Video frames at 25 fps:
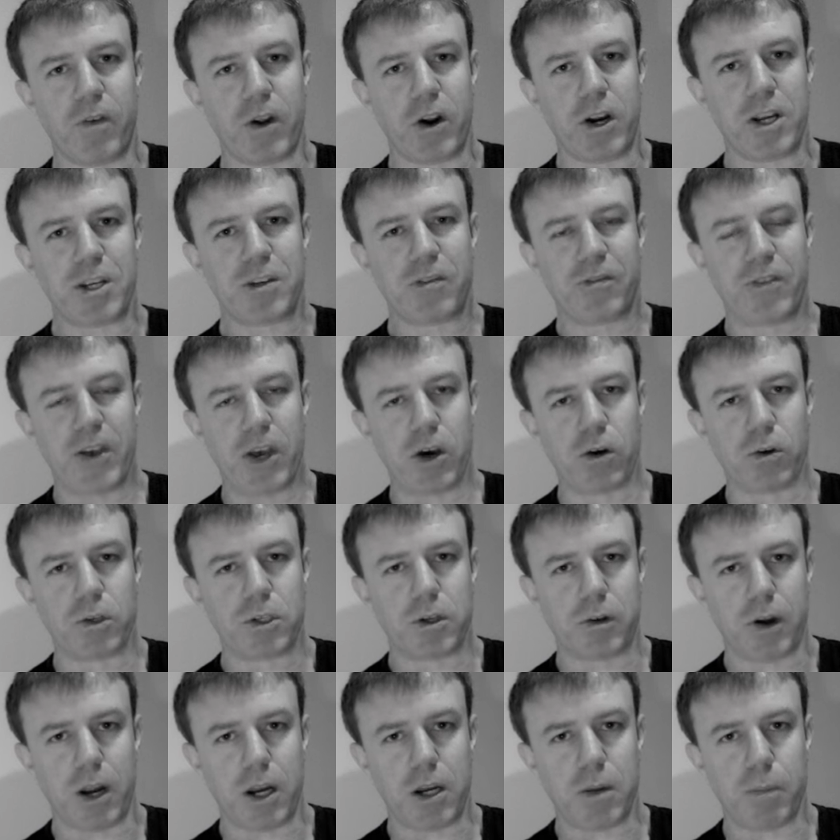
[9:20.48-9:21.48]
various
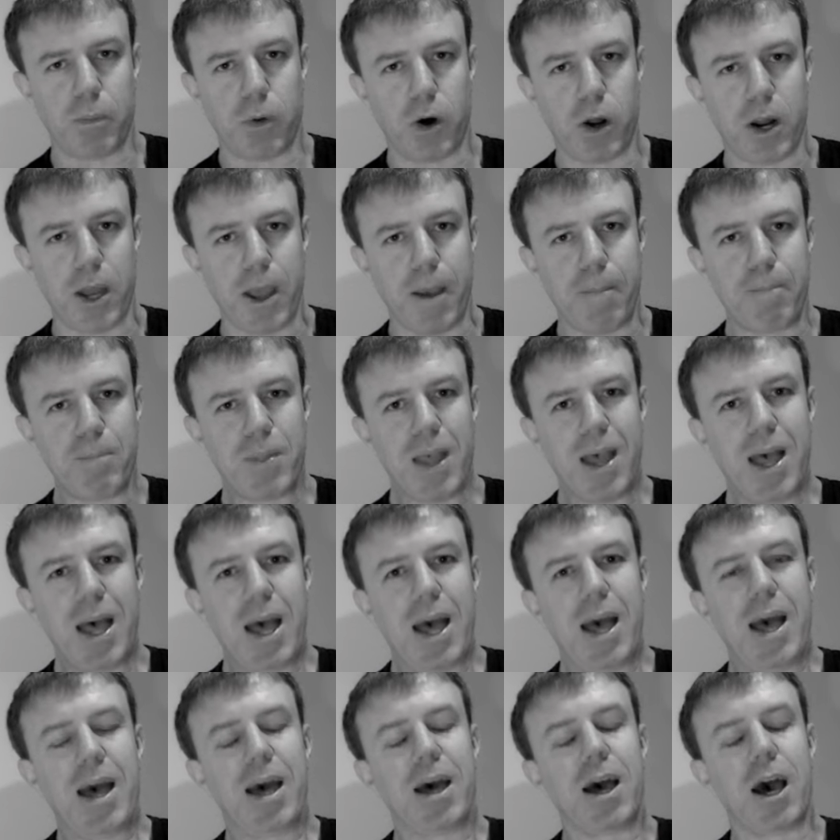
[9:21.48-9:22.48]
fields around your body.
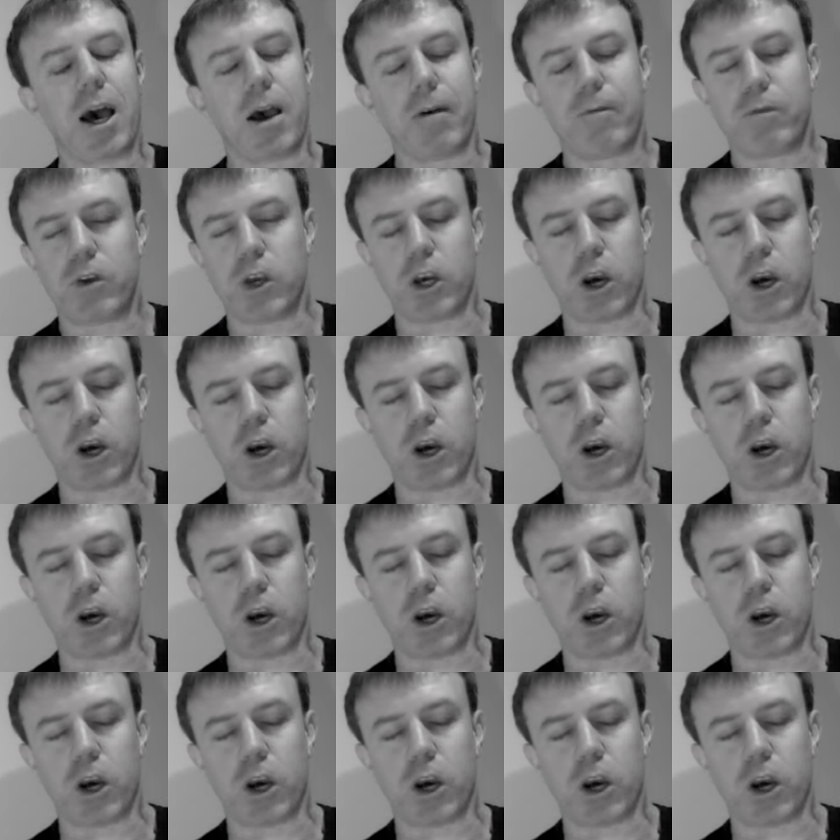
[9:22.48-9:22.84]
If